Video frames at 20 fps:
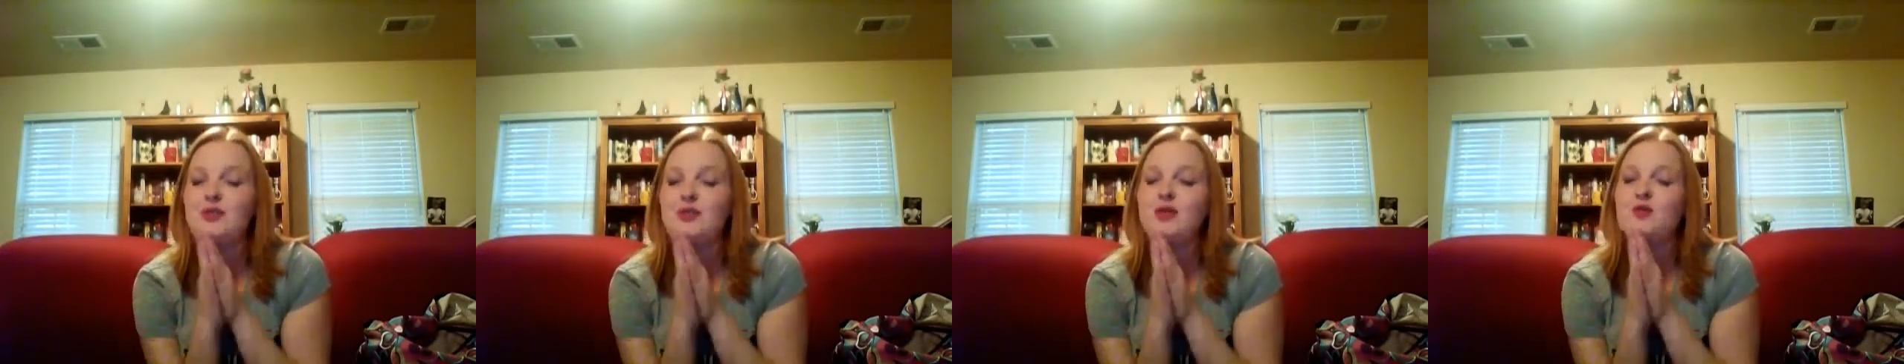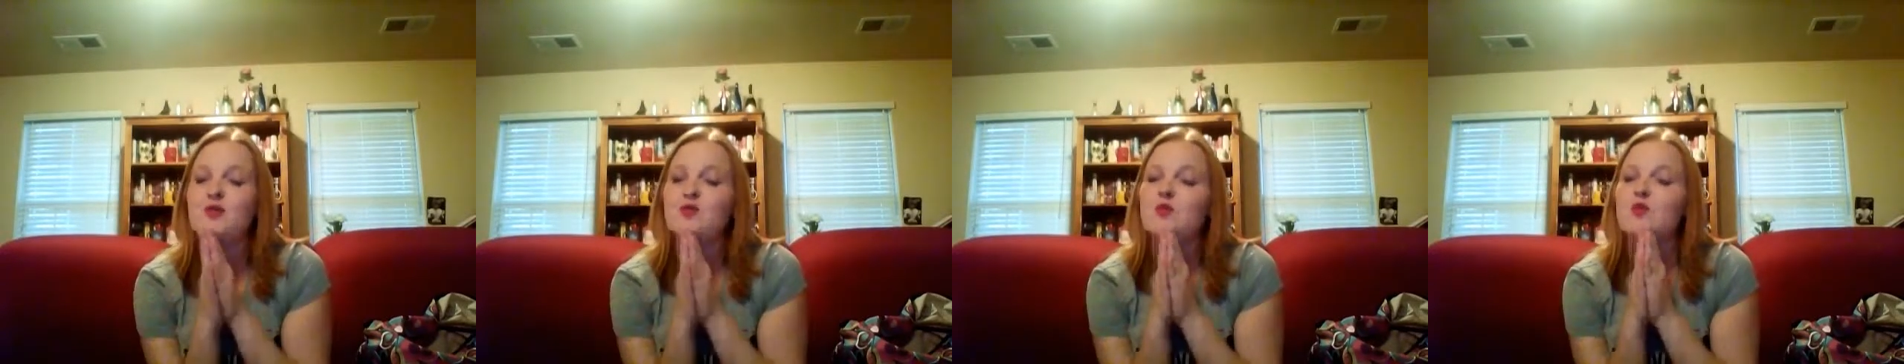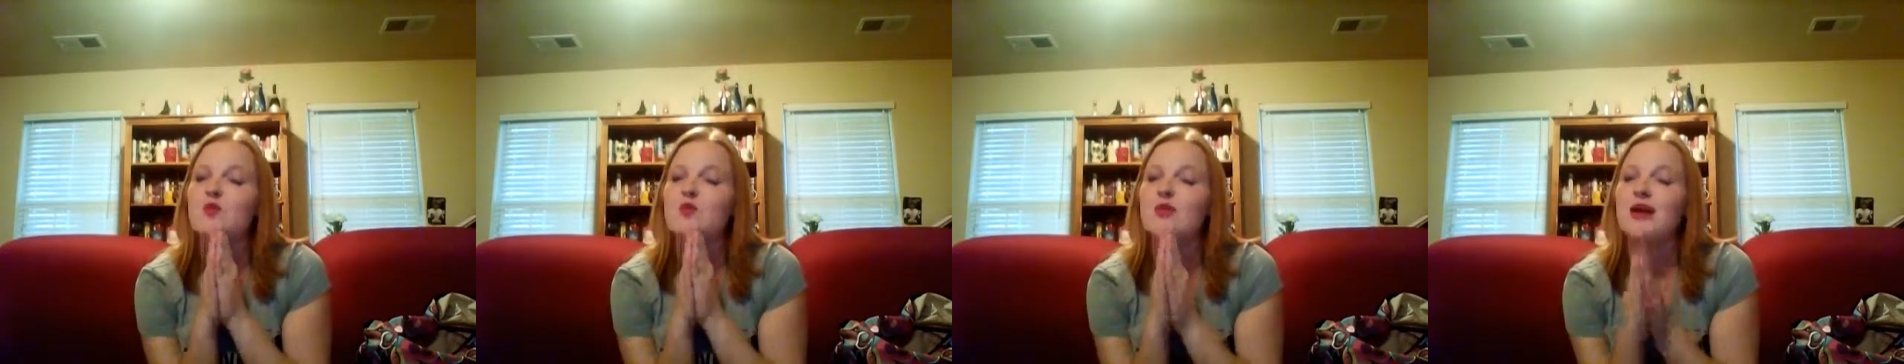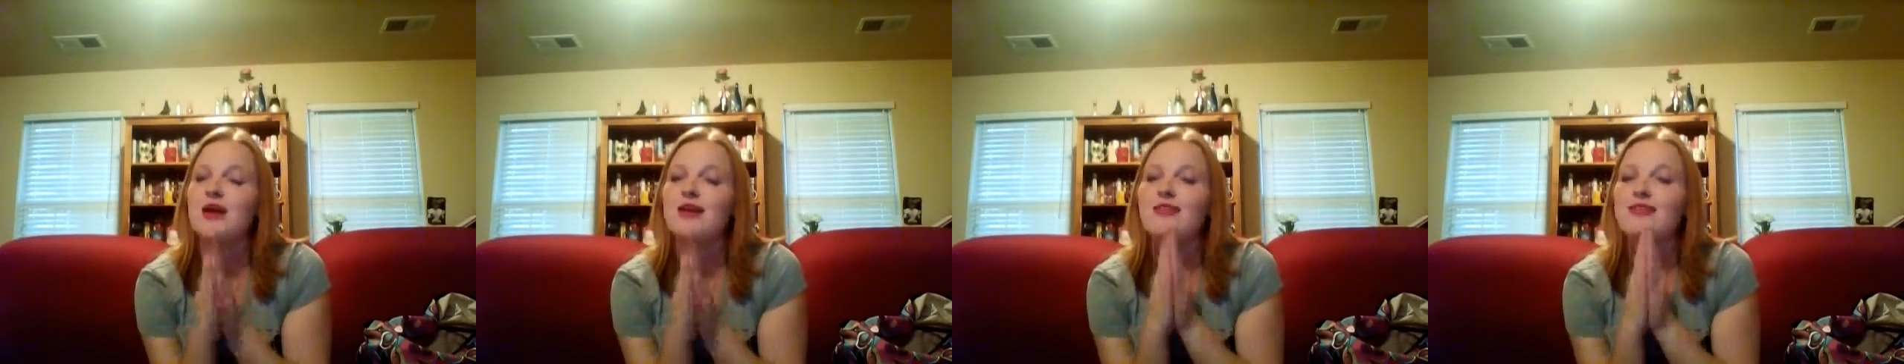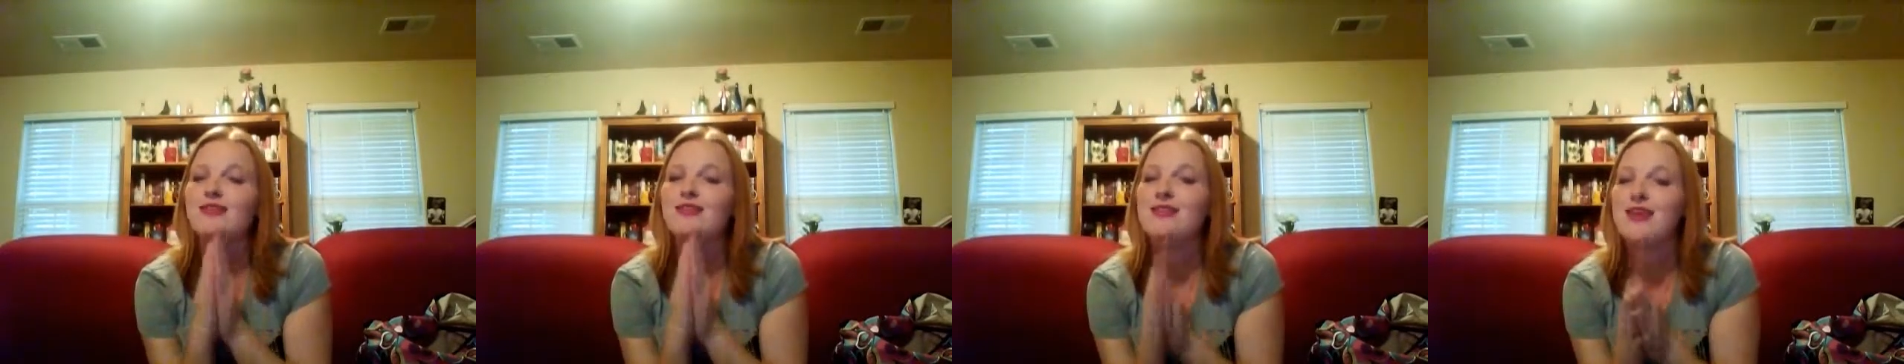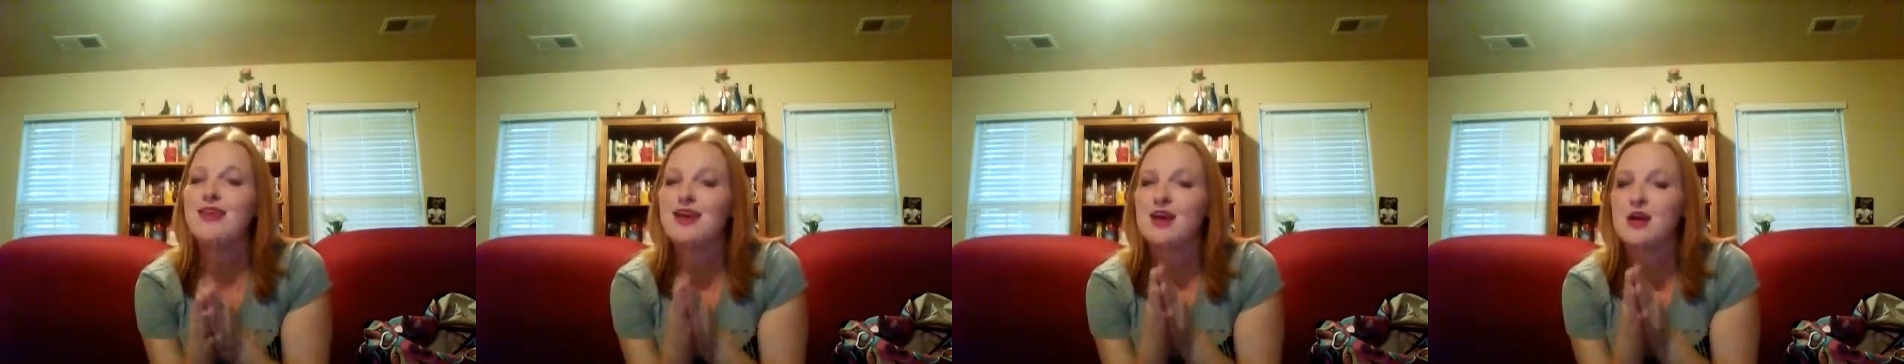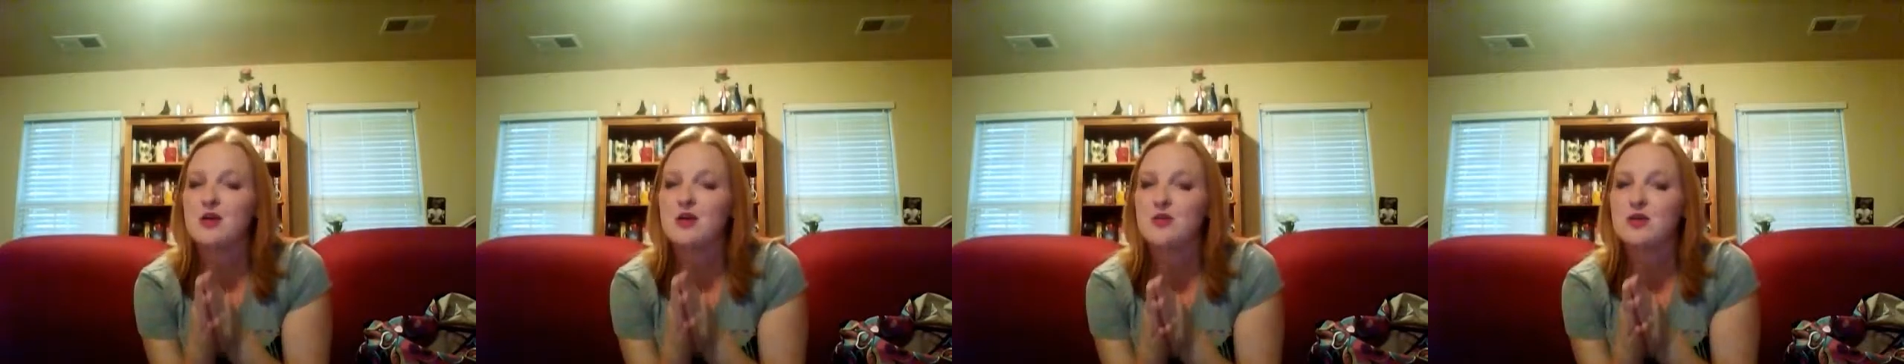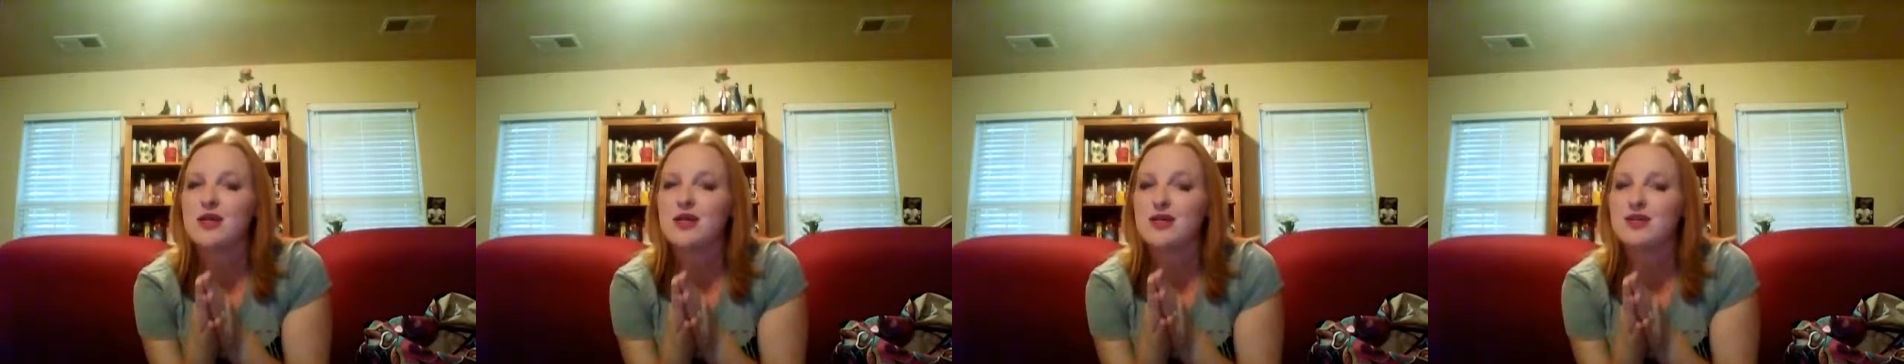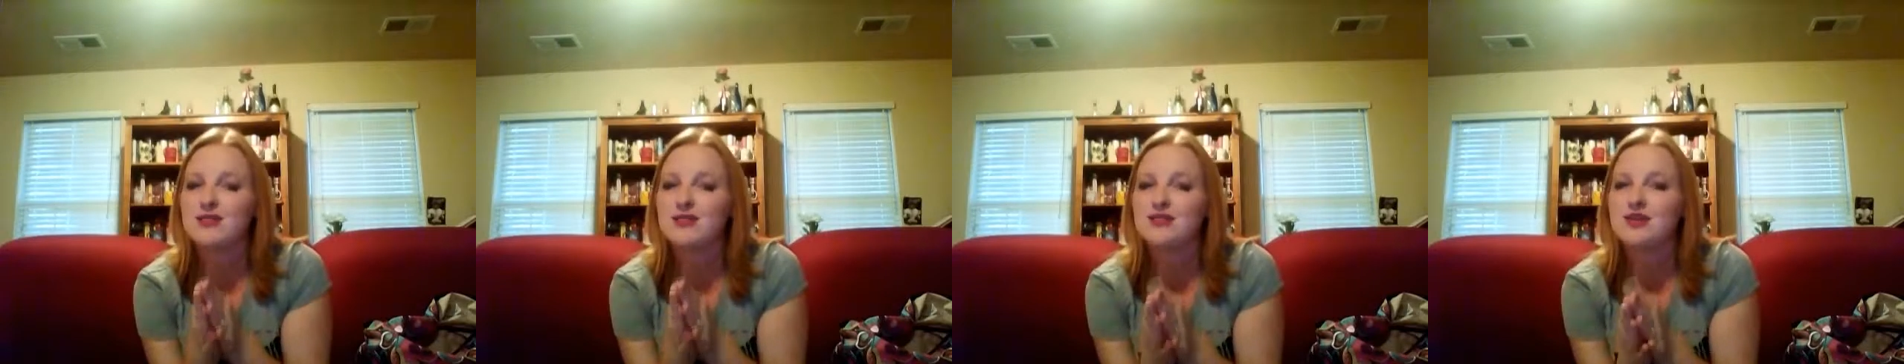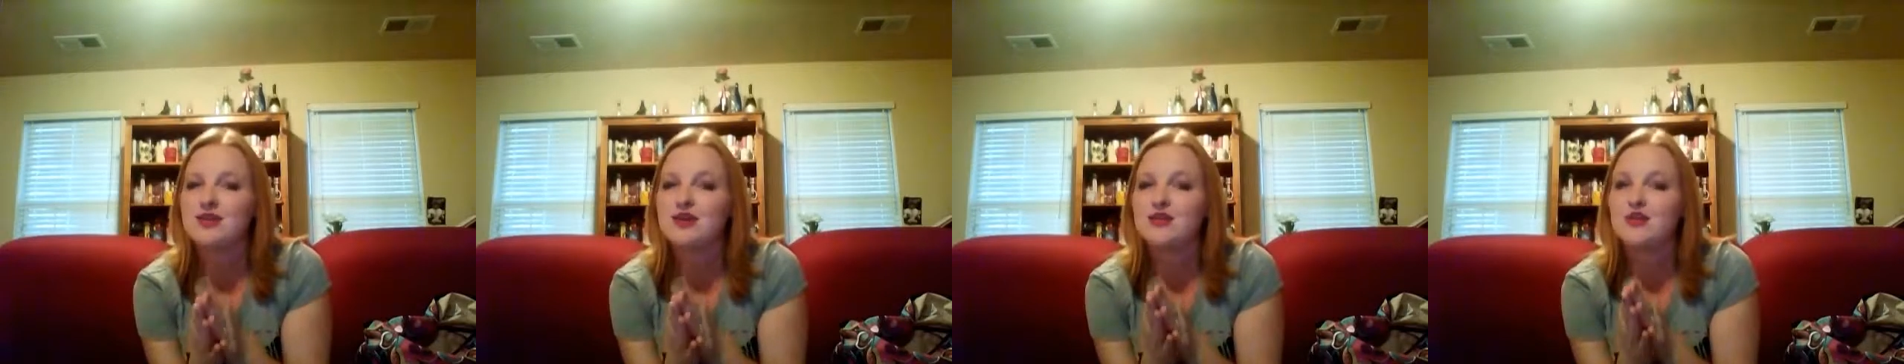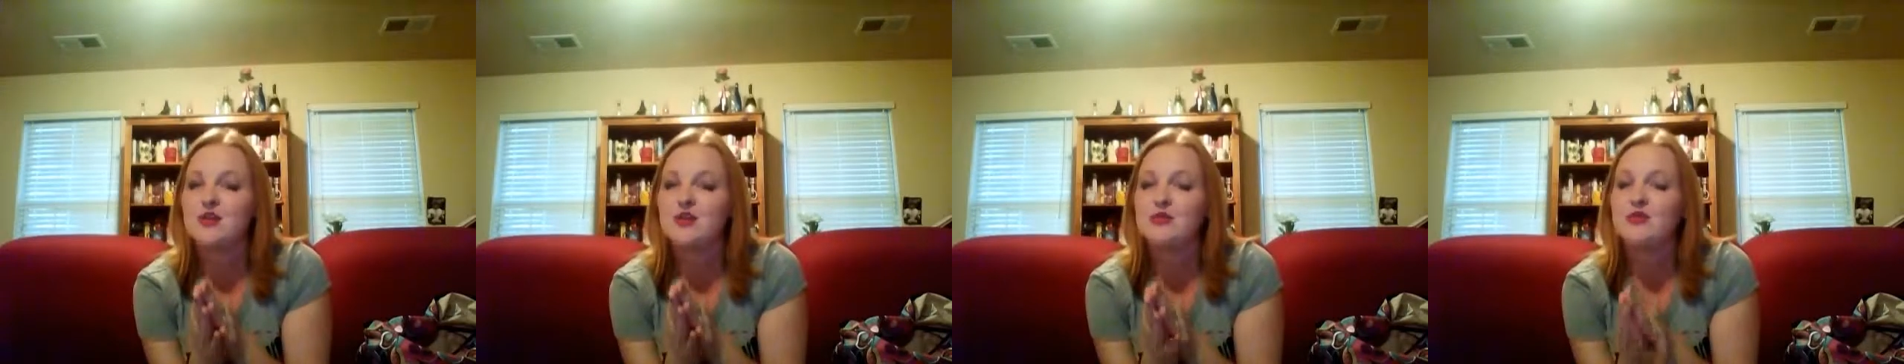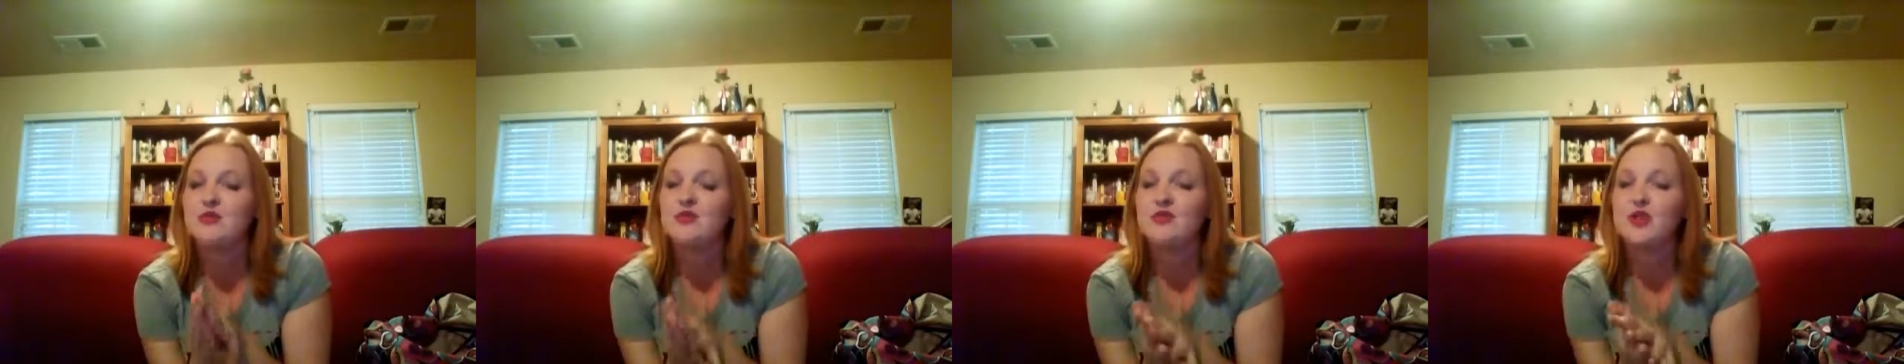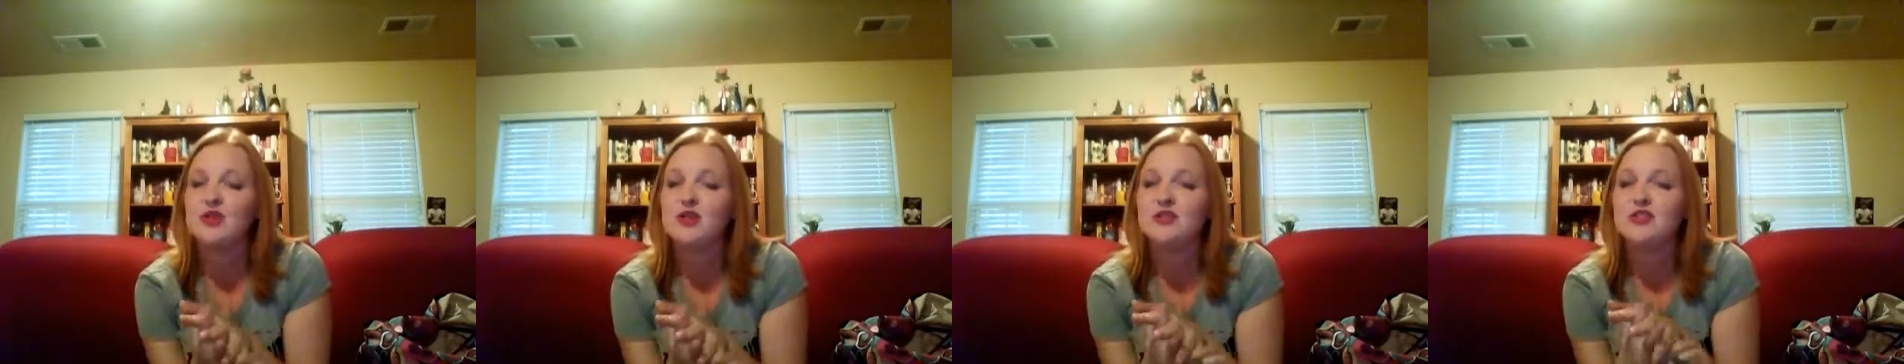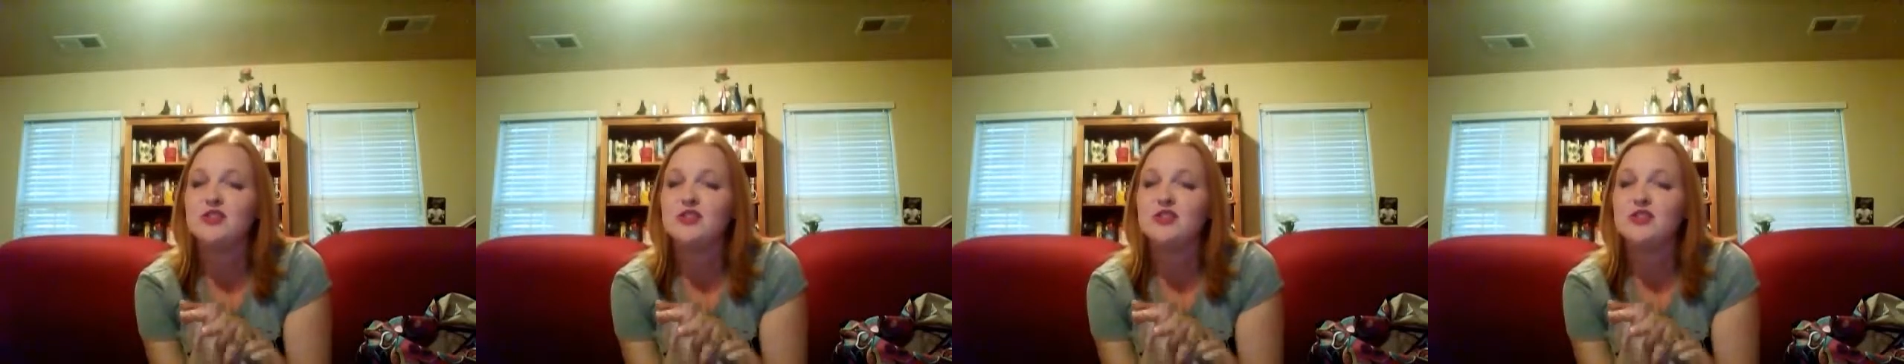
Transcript: be right there when I get to October 1st.